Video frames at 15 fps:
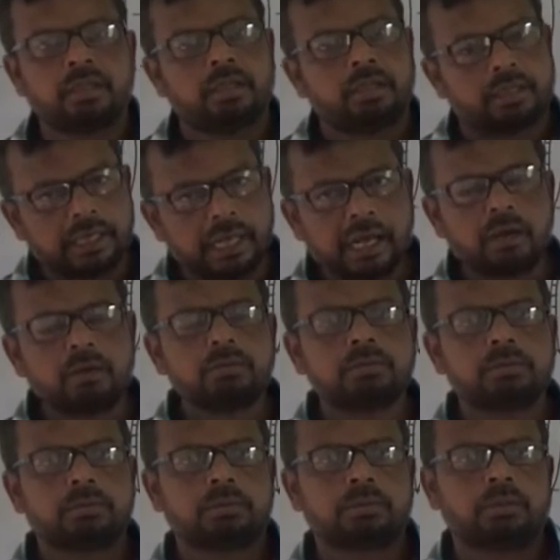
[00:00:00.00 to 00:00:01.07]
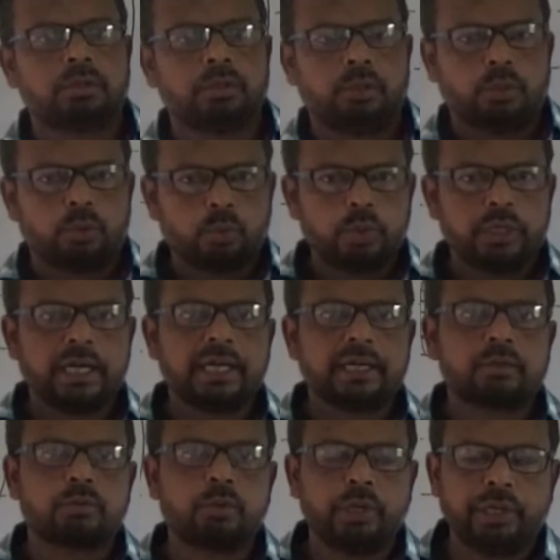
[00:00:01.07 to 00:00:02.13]
Now we
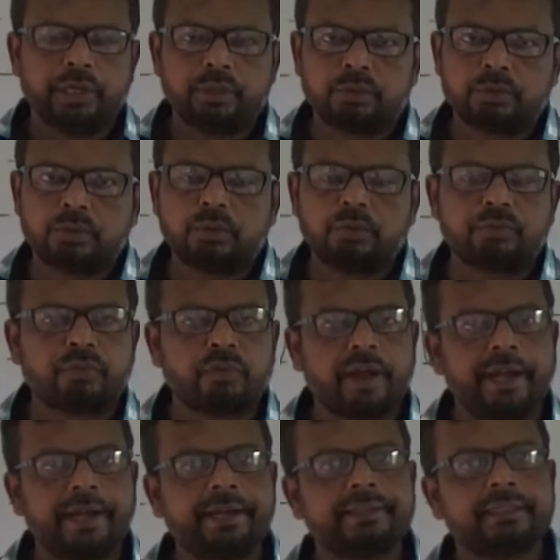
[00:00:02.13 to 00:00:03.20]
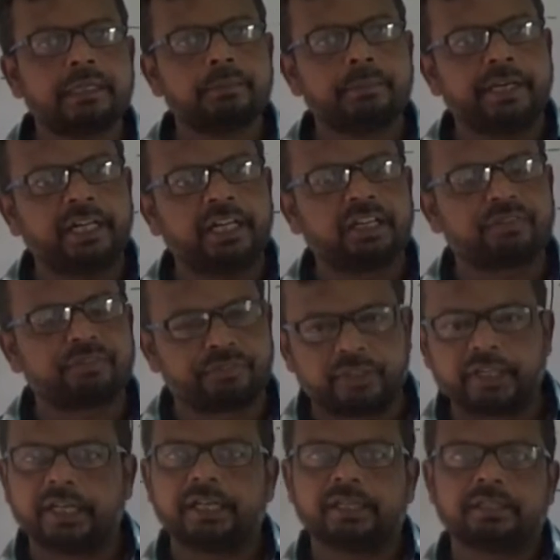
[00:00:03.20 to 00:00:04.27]
are going to find the magnetic
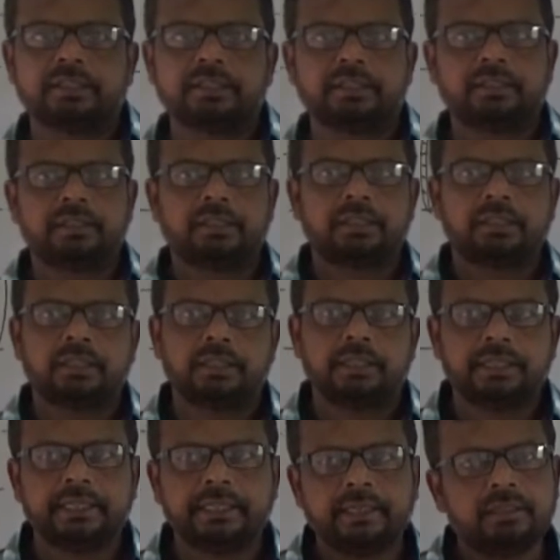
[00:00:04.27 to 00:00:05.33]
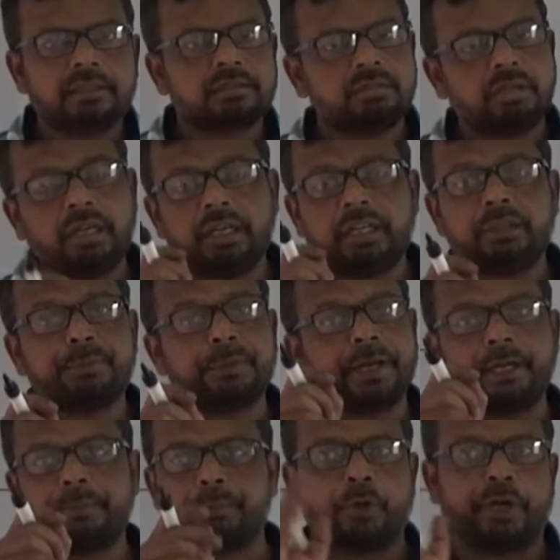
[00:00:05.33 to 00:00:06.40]
field in three
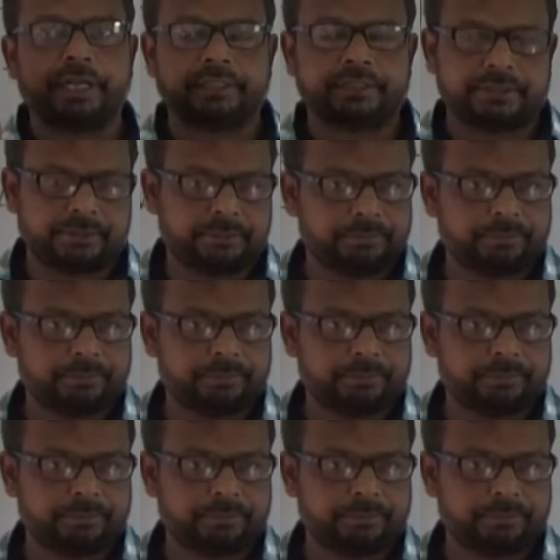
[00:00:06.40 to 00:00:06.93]
different points.